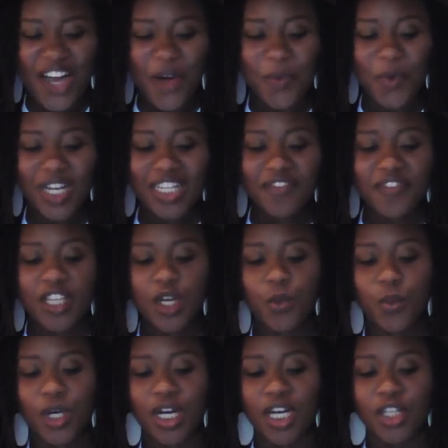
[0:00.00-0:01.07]
what if there
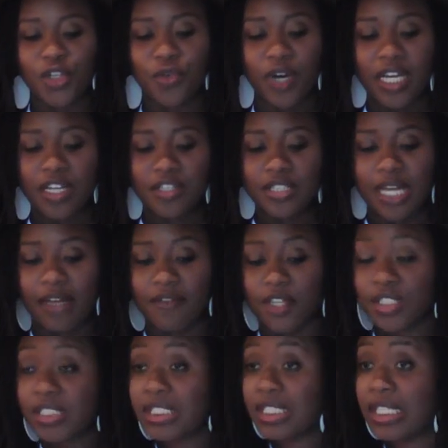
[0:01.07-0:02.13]
were a greater
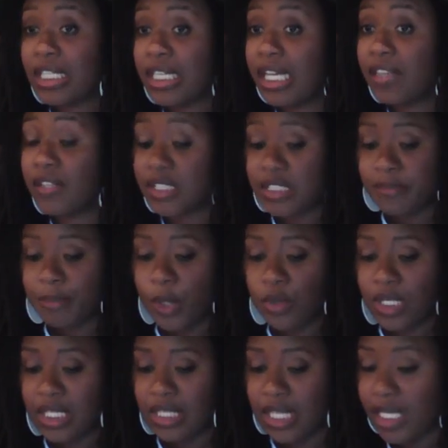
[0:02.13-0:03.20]
diversity in the
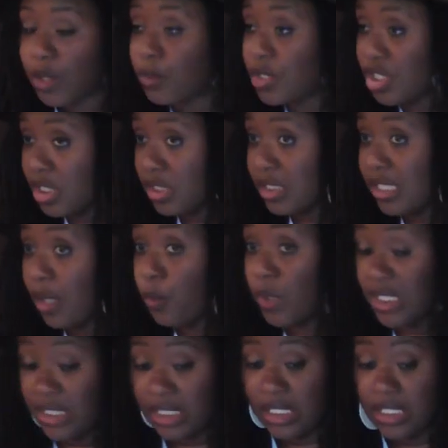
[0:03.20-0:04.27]
spoken languages that we
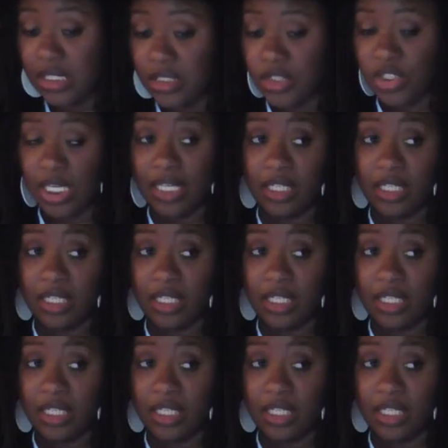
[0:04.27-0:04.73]
teach and